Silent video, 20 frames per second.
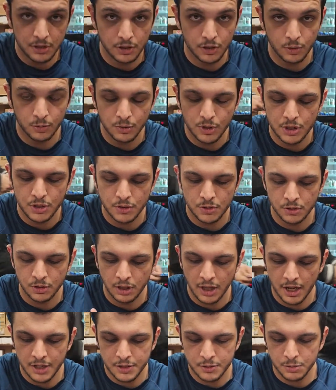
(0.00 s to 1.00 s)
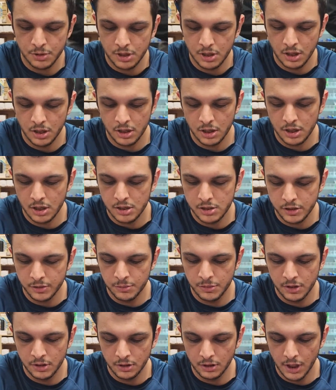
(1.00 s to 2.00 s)
at the regional last weekend in
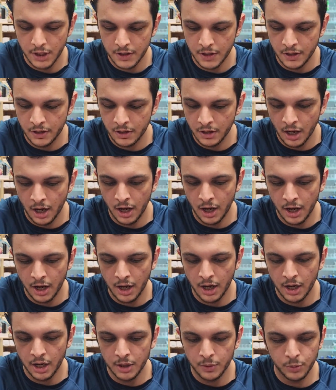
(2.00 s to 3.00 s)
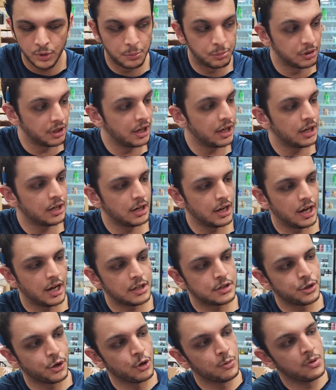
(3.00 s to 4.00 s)
Kissimmee, and then we played
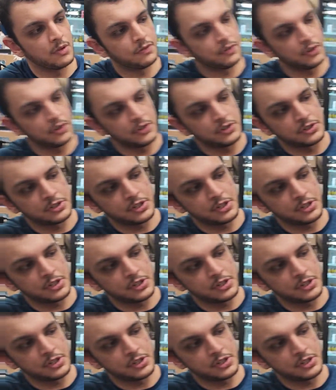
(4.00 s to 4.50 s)
a tournament for this